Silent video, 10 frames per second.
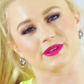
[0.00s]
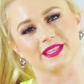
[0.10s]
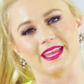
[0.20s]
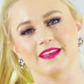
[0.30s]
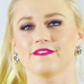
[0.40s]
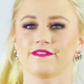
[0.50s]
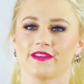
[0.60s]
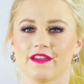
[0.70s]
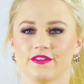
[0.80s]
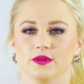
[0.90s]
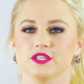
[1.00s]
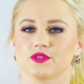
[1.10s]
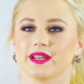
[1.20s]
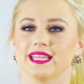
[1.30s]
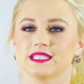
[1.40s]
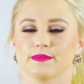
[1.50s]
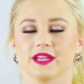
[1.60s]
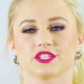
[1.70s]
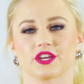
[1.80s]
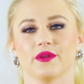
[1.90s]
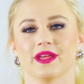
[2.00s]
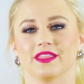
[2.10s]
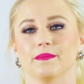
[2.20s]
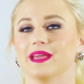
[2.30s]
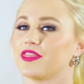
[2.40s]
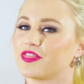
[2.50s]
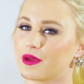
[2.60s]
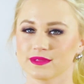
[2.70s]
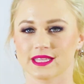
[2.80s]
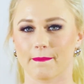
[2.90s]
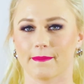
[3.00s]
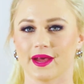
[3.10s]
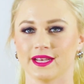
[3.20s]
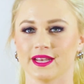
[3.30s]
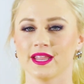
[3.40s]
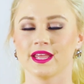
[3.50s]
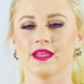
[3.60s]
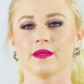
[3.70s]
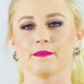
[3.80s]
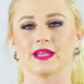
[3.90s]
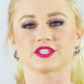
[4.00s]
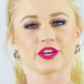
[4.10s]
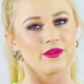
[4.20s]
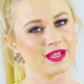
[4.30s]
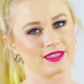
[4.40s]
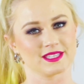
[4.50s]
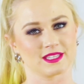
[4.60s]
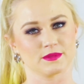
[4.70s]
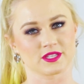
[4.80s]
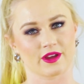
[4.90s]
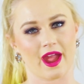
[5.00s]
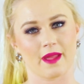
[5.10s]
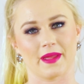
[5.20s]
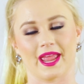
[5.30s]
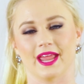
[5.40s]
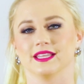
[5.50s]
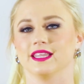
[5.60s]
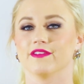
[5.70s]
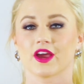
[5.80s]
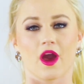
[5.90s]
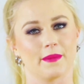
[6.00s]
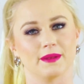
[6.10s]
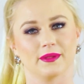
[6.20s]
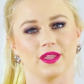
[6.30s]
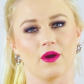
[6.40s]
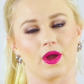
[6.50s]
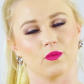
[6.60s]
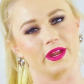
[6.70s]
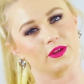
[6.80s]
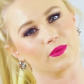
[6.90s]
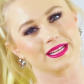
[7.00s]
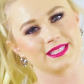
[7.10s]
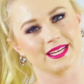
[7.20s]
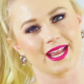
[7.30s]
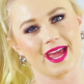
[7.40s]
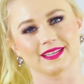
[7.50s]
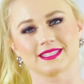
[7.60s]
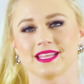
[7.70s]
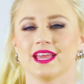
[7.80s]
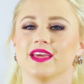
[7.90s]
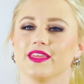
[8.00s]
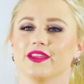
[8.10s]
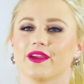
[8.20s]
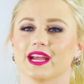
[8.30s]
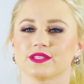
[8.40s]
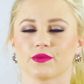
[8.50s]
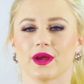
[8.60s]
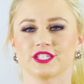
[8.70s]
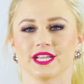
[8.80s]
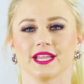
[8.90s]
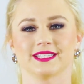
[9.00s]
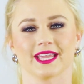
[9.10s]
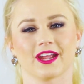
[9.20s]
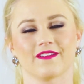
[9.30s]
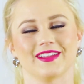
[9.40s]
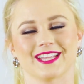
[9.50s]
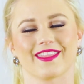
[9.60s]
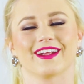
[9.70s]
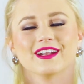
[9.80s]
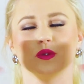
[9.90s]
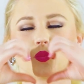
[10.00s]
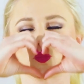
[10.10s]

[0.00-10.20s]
relief. If you enjoyed this, make sure you hit the big thumbs up button. Make sure you hit the subscribe and leave a comment below on what you want to see next. Thank you guys for watching. Take care of each other.